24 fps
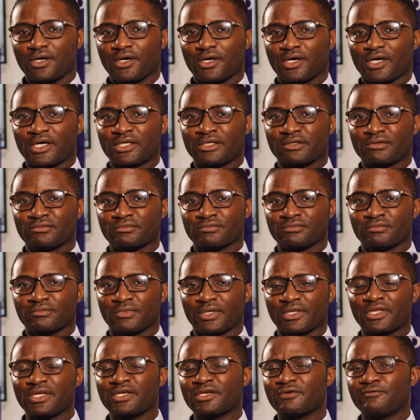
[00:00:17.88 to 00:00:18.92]
And
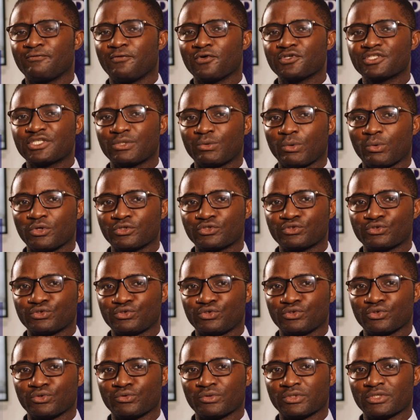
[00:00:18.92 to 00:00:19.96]
I think the first thing we want to
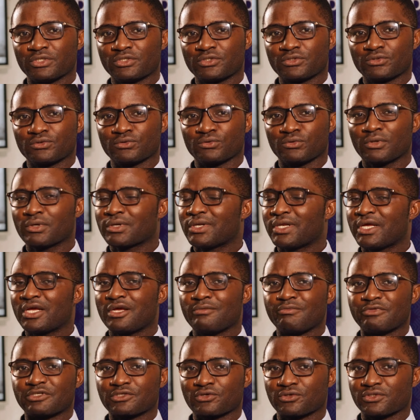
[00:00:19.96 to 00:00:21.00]
do is to
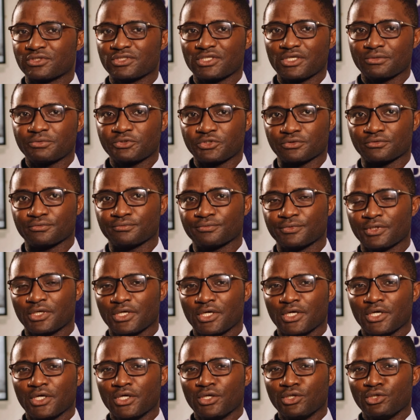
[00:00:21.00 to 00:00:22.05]
clear a misconception.
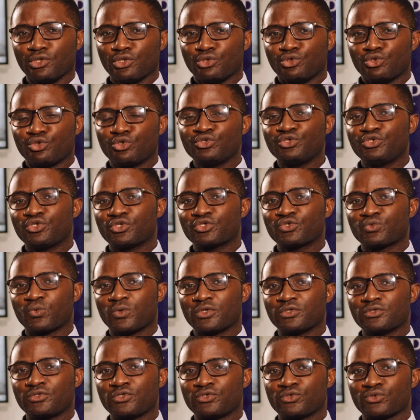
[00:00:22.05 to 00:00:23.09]
You don't just
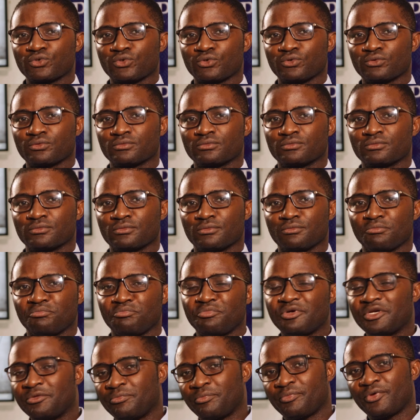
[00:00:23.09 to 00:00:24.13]
want to
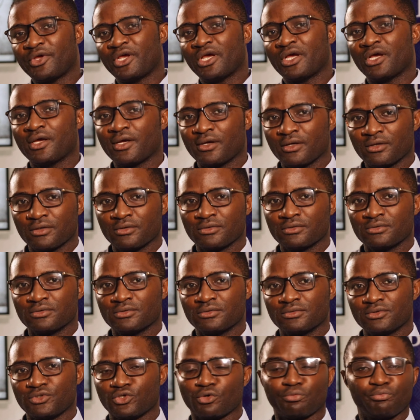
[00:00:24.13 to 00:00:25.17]
prepare
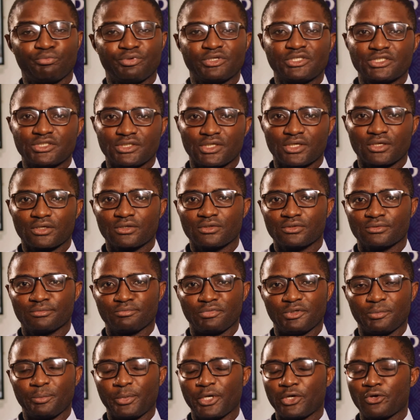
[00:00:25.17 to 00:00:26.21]
your pitch deck,
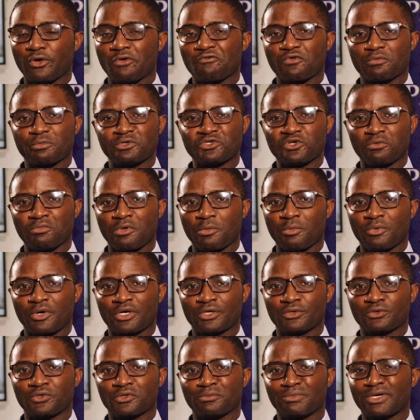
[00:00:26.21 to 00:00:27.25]
prepare your information
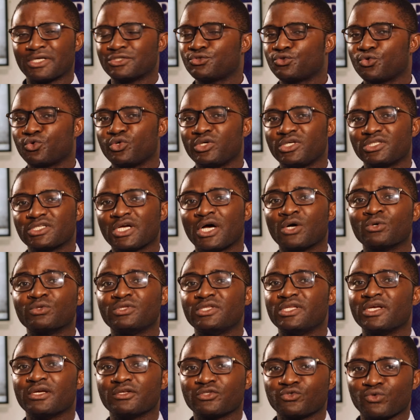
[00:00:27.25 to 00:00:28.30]
memorandum, and throw it
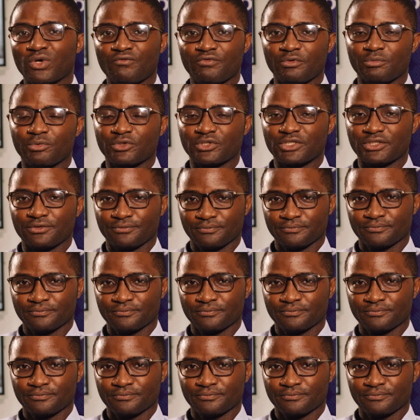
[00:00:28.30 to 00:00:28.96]
out there to everybody.